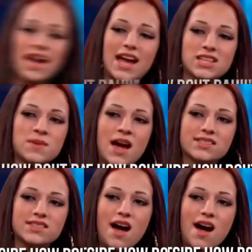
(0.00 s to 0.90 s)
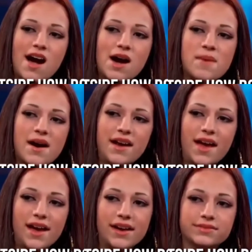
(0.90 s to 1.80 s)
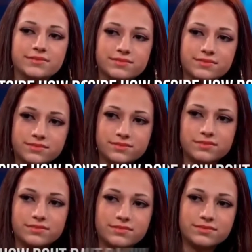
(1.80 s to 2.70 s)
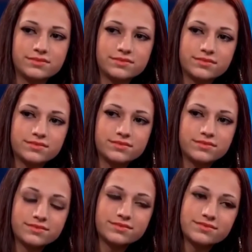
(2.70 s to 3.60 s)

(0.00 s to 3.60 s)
your girl been going on tour, making more music and